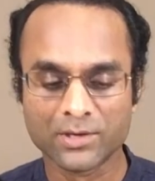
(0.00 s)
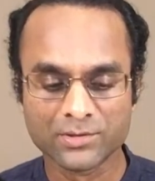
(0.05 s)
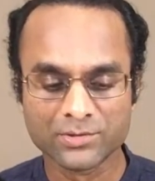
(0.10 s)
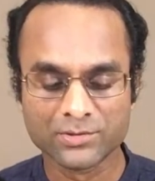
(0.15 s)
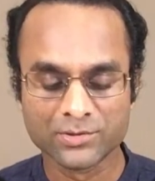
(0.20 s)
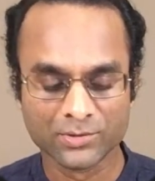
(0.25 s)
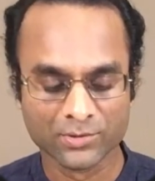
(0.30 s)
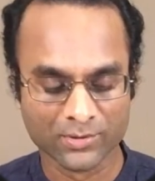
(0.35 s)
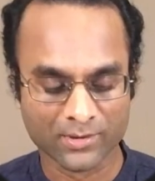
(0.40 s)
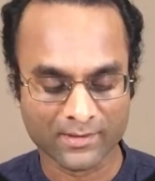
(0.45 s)

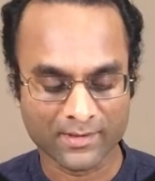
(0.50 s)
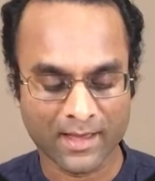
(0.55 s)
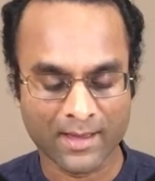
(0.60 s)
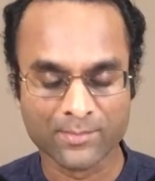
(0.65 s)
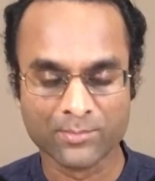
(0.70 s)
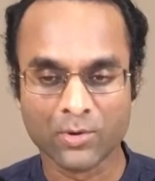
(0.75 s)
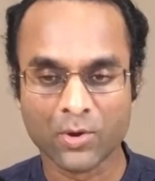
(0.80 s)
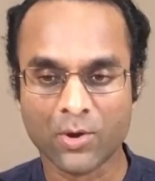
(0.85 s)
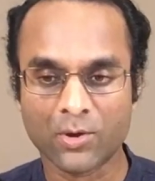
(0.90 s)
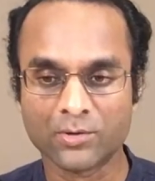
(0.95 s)
do is
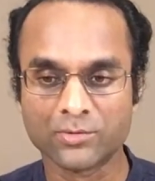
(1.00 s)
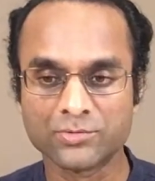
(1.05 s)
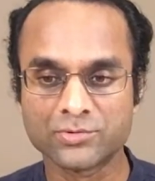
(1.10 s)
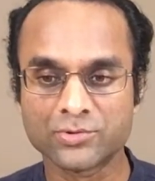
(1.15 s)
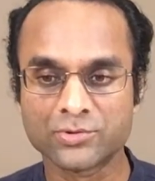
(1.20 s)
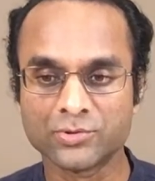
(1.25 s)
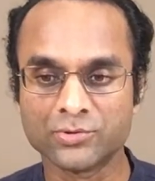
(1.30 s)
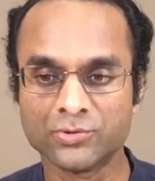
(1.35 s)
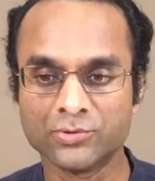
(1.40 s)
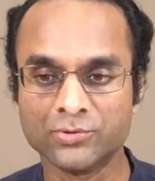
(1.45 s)
I'm going
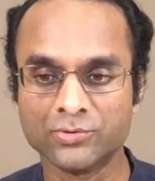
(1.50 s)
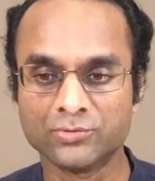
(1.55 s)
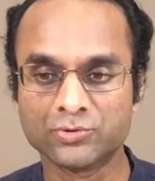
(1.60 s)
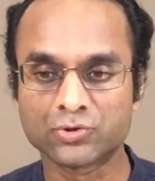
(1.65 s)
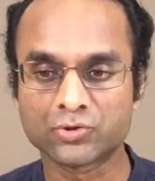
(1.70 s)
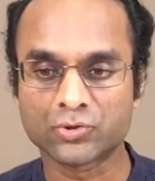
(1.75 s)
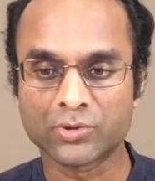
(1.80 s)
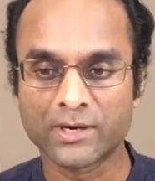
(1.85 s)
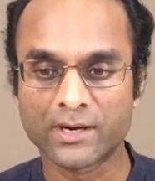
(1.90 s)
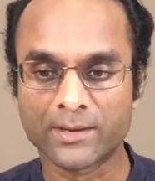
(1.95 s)
to
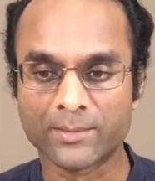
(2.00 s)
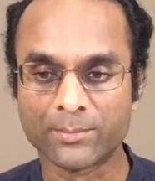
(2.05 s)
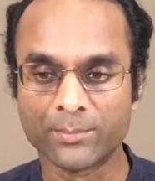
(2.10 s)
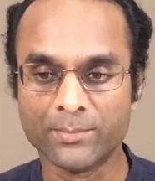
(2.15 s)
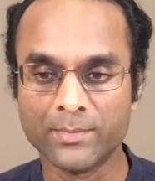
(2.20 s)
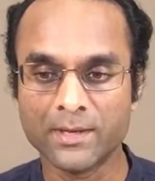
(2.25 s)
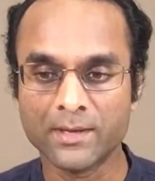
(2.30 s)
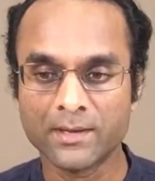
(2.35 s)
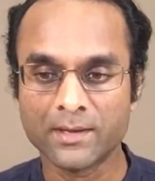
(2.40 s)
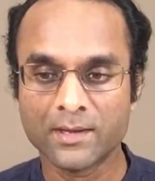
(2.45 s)

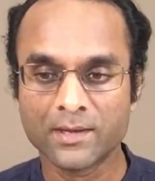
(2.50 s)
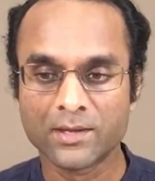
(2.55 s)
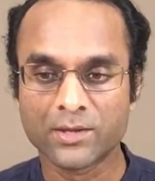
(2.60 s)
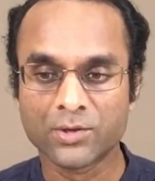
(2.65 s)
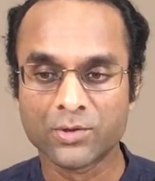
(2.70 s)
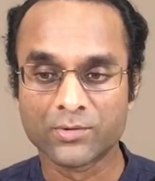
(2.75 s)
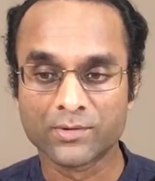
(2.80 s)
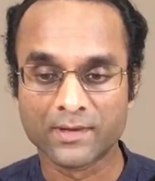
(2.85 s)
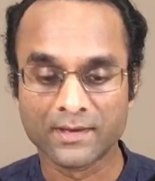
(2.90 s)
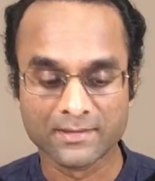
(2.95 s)
trim
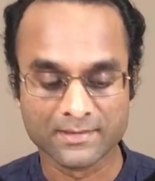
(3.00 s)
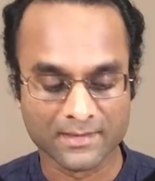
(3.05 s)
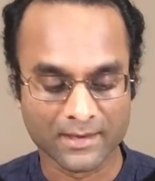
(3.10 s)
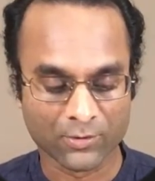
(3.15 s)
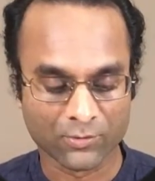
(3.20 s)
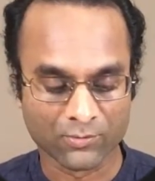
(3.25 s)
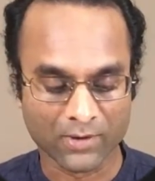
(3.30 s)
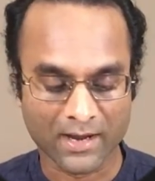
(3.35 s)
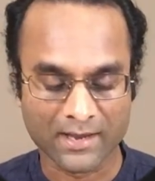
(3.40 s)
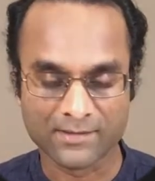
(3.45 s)
using the
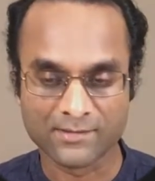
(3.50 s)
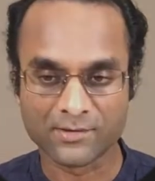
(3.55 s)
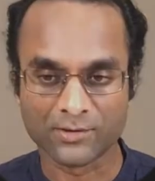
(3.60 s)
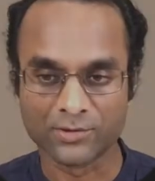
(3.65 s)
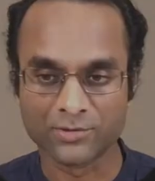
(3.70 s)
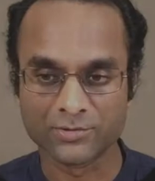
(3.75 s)
razor